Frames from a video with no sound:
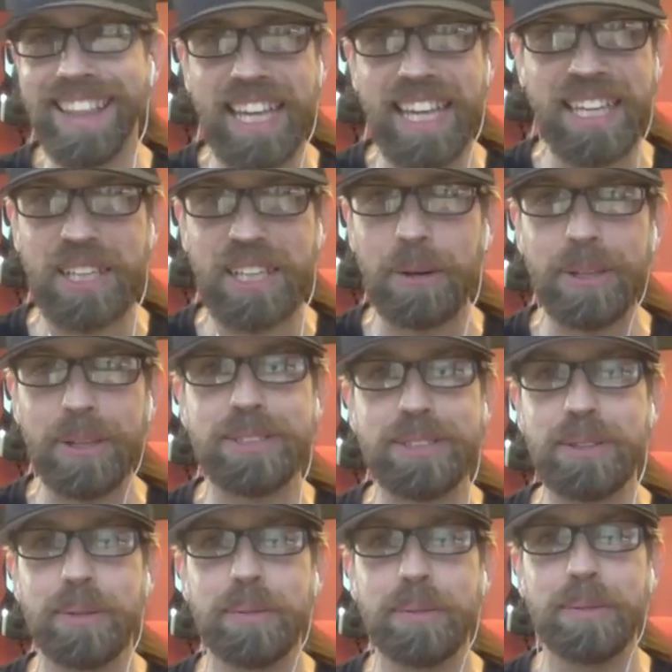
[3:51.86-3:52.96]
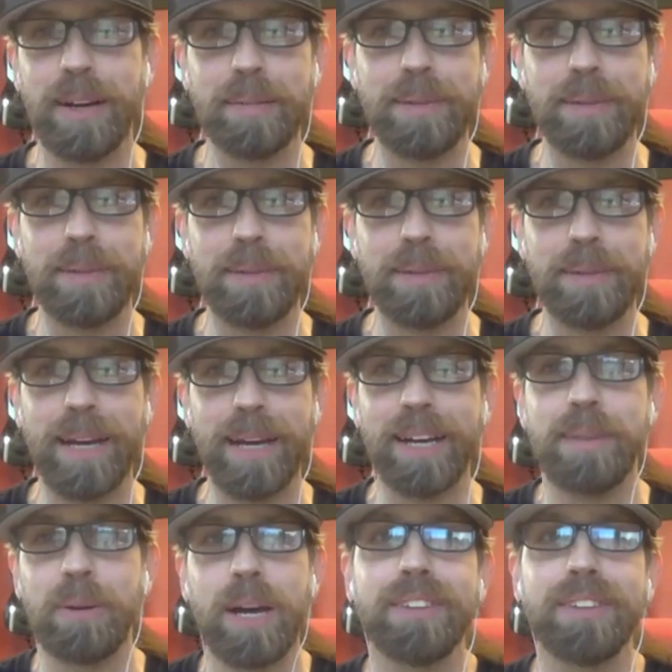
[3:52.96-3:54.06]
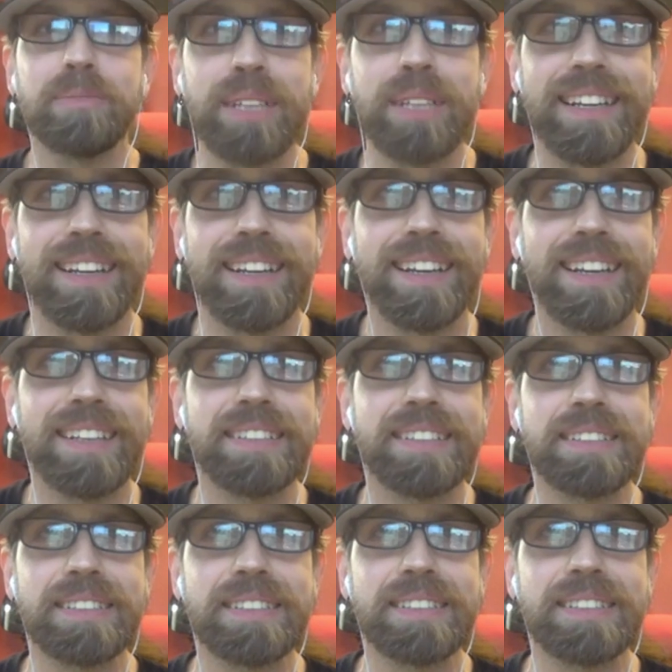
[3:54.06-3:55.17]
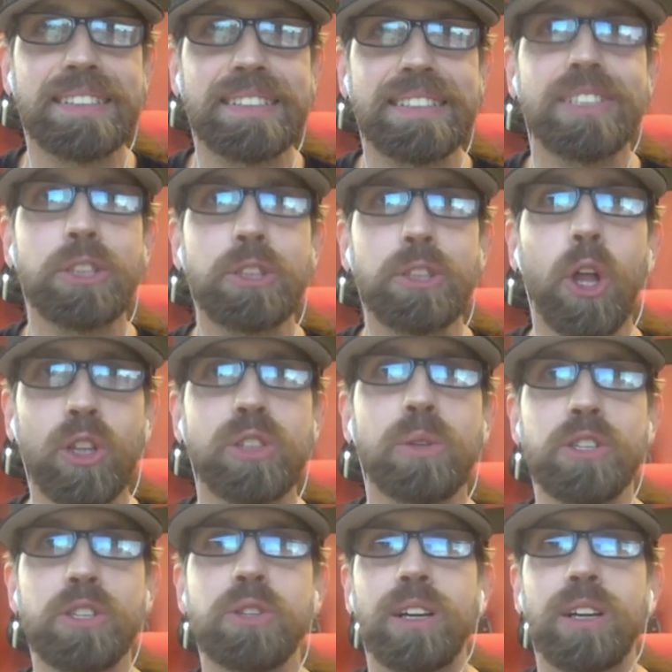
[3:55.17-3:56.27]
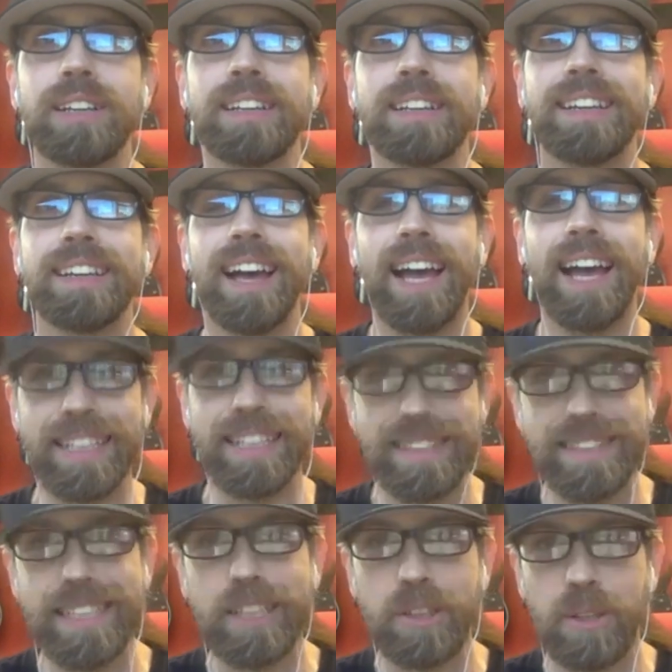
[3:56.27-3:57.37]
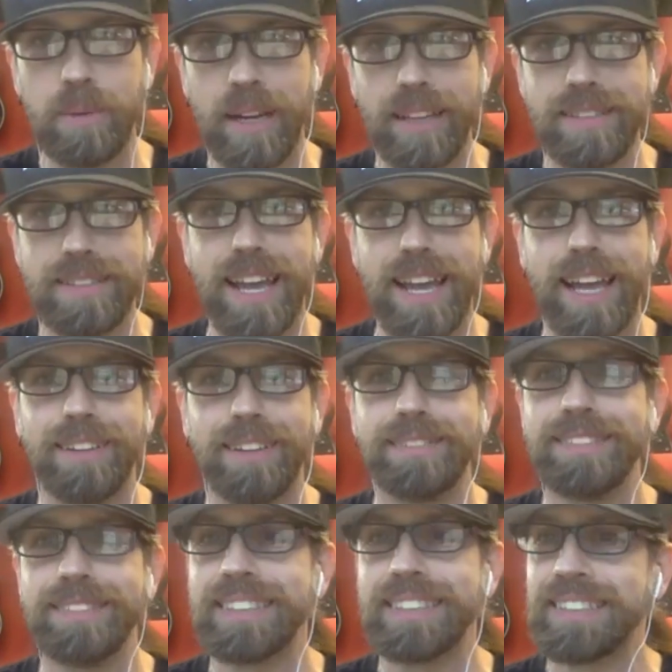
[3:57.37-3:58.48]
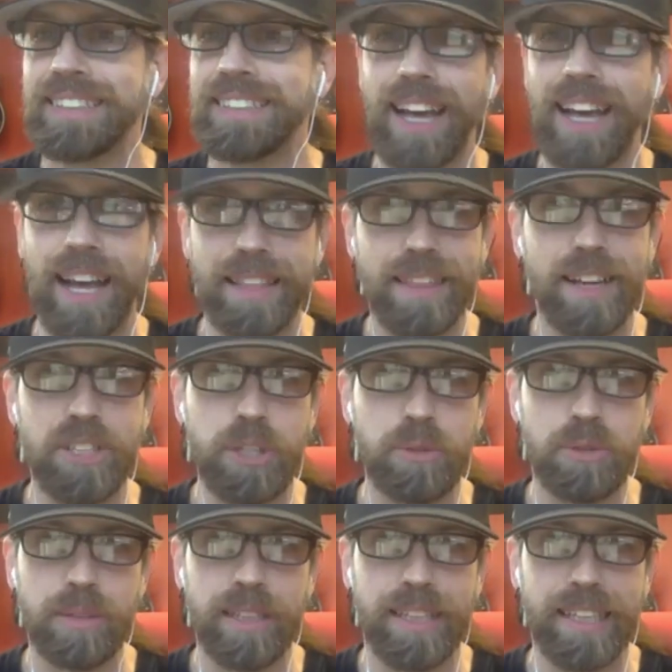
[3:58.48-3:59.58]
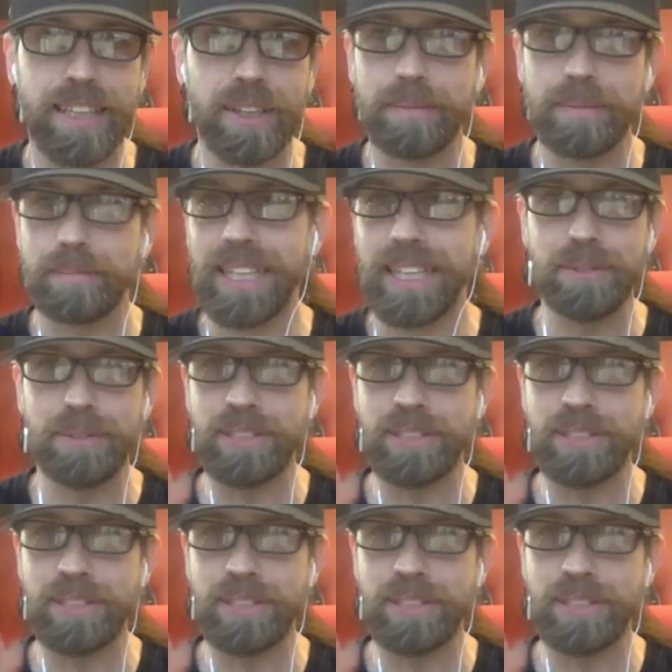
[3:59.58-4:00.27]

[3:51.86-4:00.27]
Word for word: they could go into about my wife, but long story short, I had seen her around town. I thought she was really cute, but